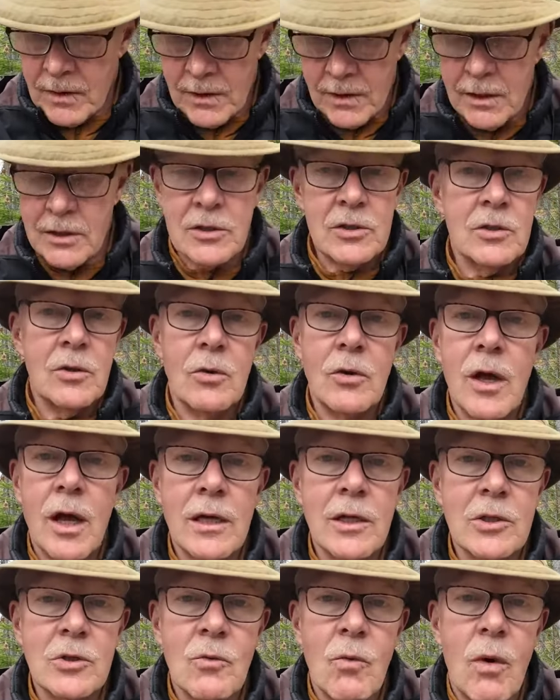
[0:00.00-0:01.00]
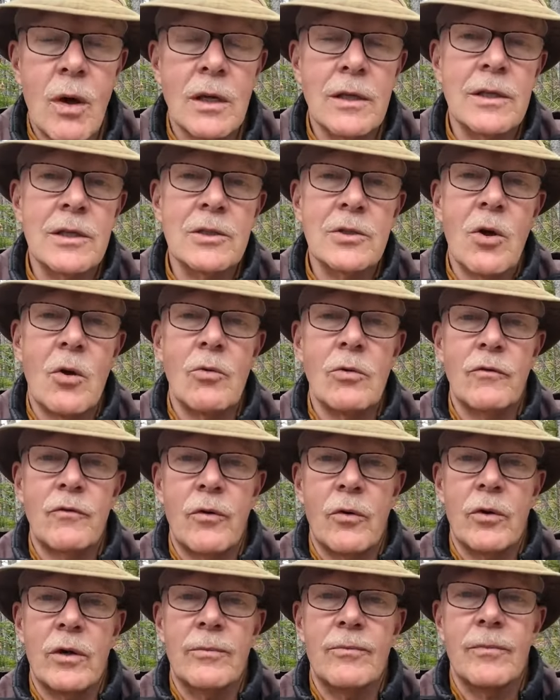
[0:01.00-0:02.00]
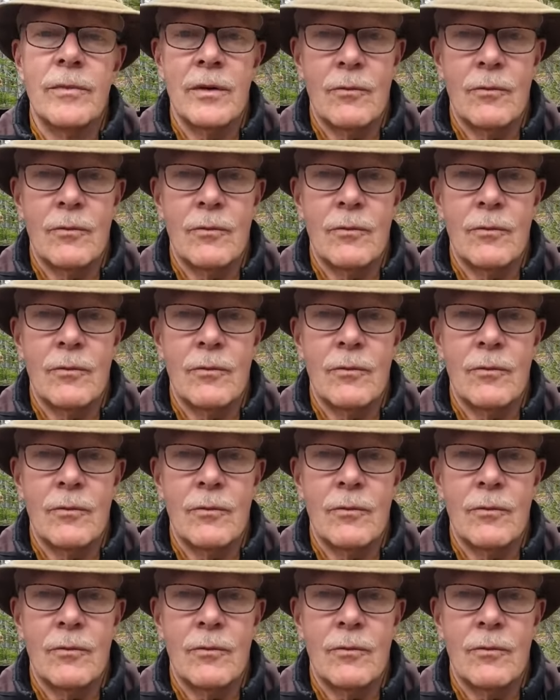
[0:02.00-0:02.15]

It's still got its qualities going for it.